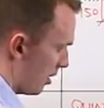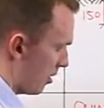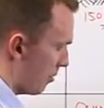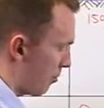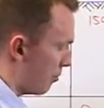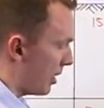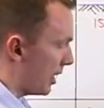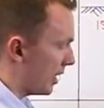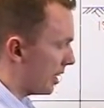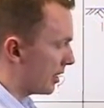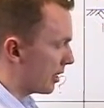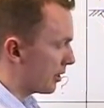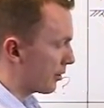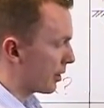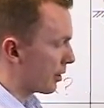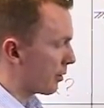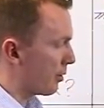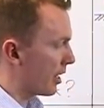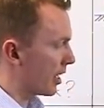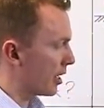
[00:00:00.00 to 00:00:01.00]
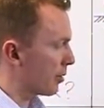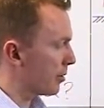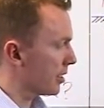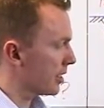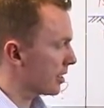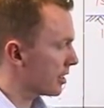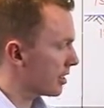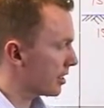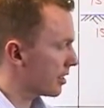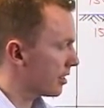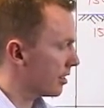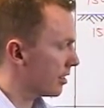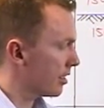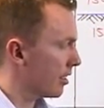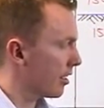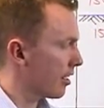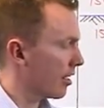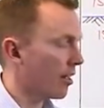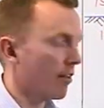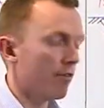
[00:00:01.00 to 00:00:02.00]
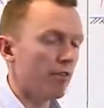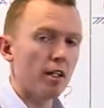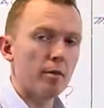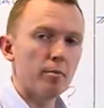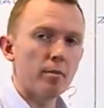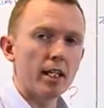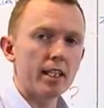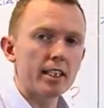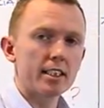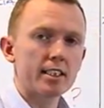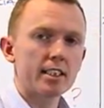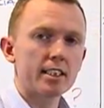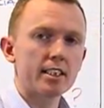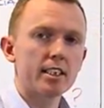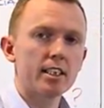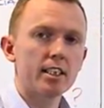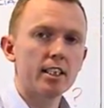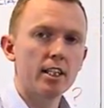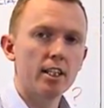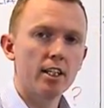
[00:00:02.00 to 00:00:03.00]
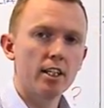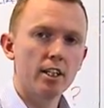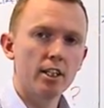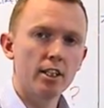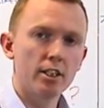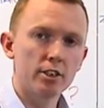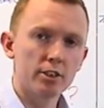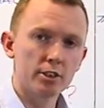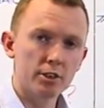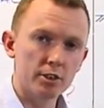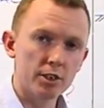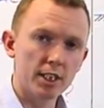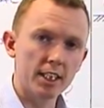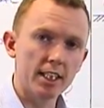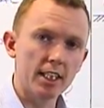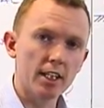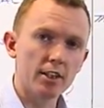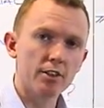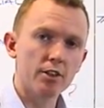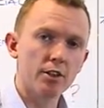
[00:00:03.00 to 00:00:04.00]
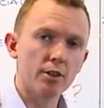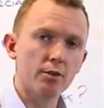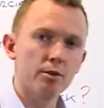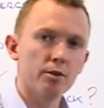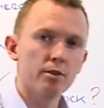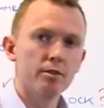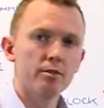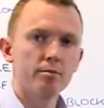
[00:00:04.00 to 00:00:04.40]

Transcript: meet the requirements of MX 3.2.